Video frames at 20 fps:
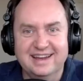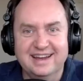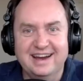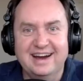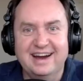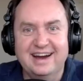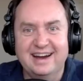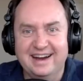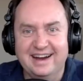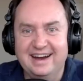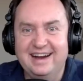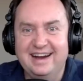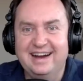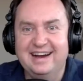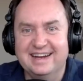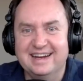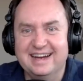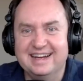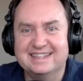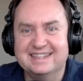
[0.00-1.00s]
Uh-huh. That's
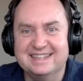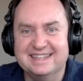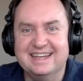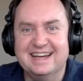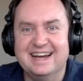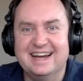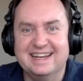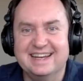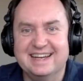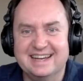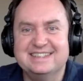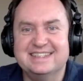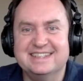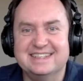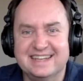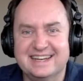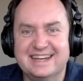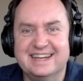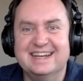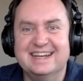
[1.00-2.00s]
right. I, mean, I was
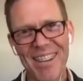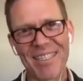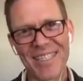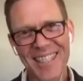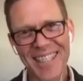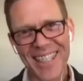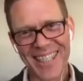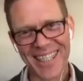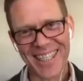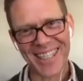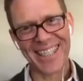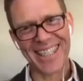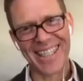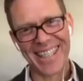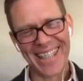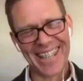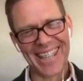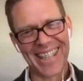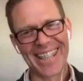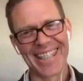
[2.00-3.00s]
the I the good
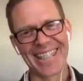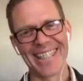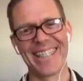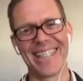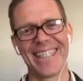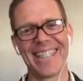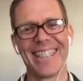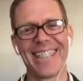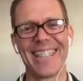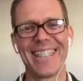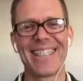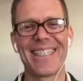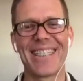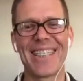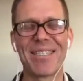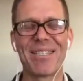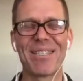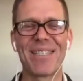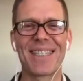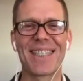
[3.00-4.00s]
kid. Yeah, yeah.
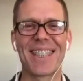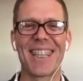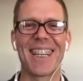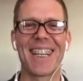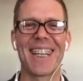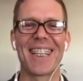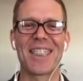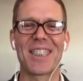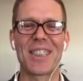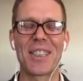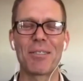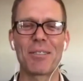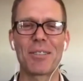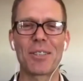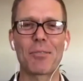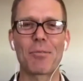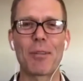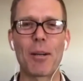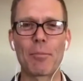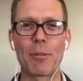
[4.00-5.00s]
She was hilarious. the she was
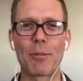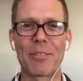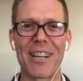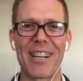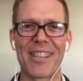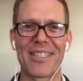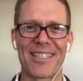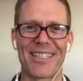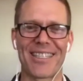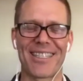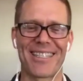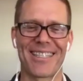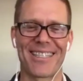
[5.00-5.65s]
the rebel rouser.